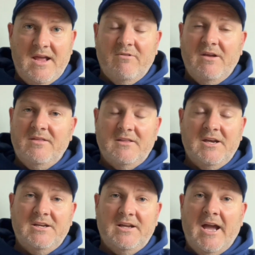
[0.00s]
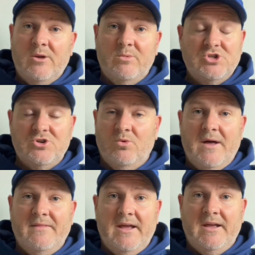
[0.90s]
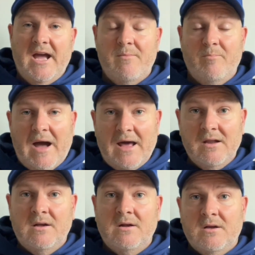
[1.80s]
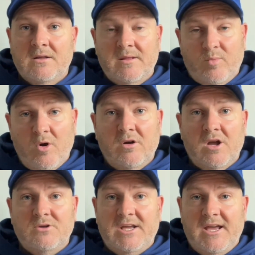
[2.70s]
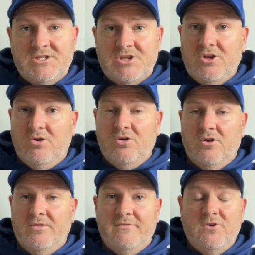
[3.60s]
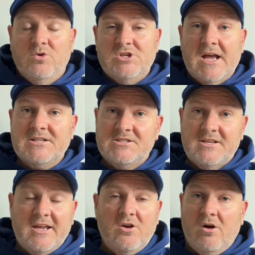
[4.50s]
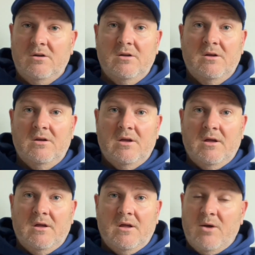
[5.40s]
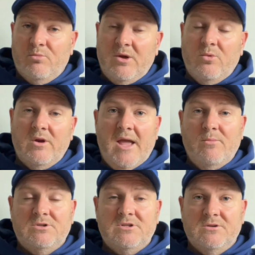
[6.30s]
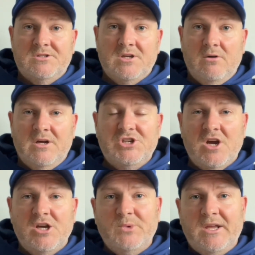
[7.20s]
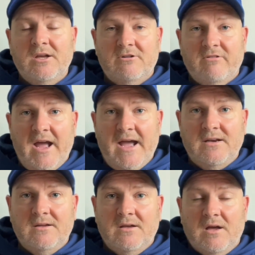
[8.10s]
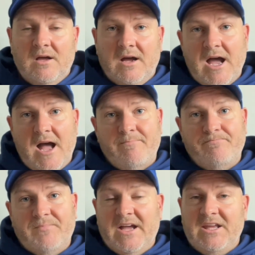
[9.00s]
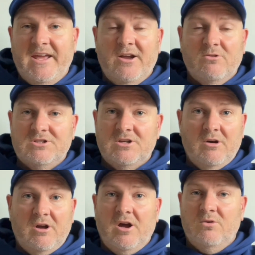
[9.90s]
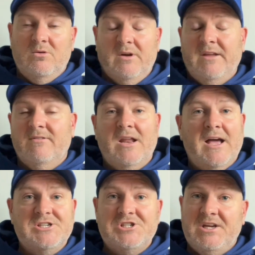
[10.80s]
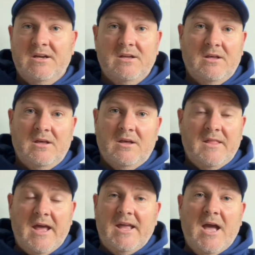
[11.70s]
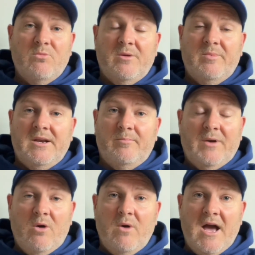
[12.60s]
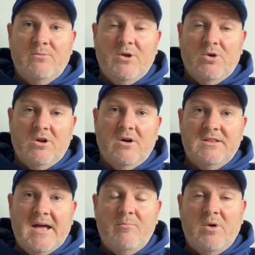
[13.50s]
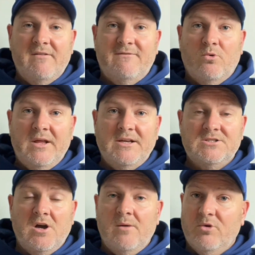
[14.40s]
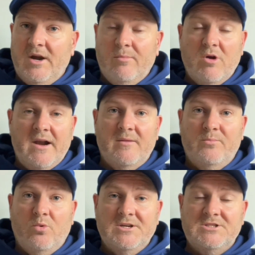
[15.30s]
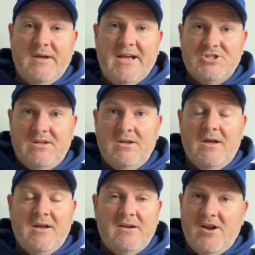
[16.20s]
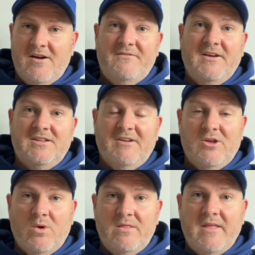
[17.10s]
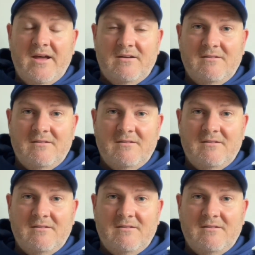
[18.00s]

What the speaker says: everything that indicated we should have won that game. But the Broncos executed on the few chances they got, and we weren't able to. So it shows we can create. A year or so ago, or even last year, that game would have been a blowout, and we would have got done by 40. So I'm really proud of the boys to actually, you know, effectively win that,